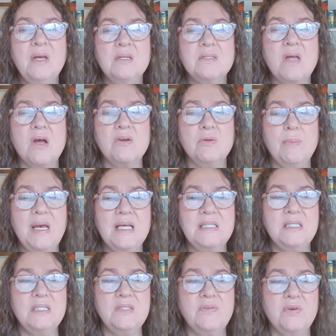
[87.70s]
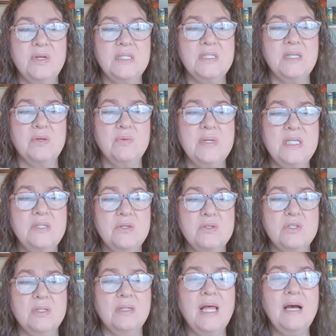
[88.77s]
Dr. Bass's forensic
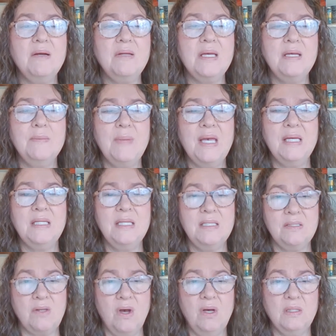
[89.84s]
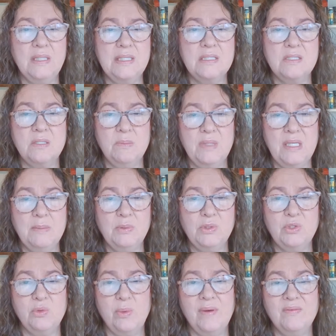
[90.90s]
research allowed him and his colleagues to be able
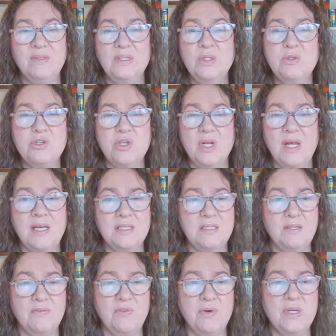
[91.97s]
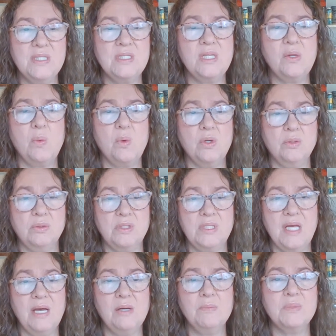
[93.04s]
to revolutionize the forensic world
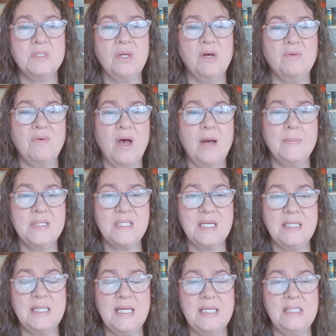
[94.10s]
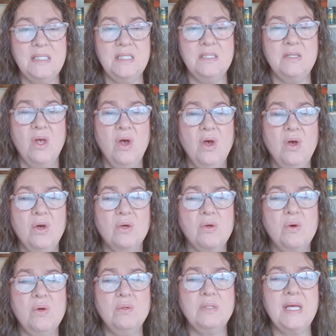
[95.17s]
to help solve homicide cases,
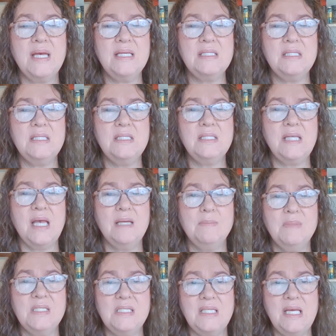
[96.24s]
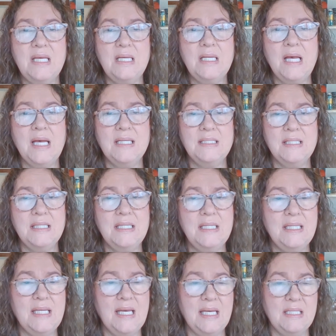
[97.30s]
cold cases, and mistaken
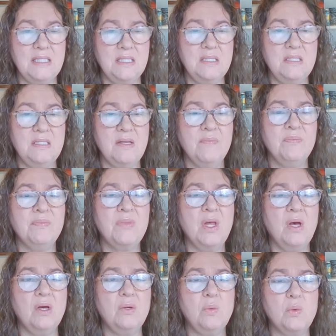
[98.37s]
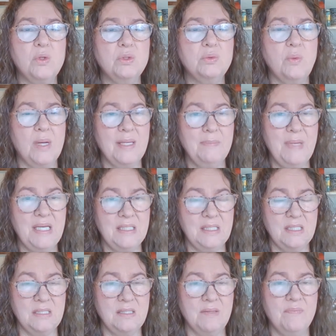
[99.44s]
identity cases on a worldwide
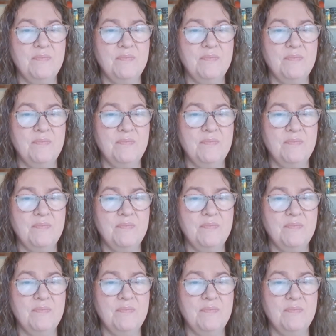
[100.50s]
basis.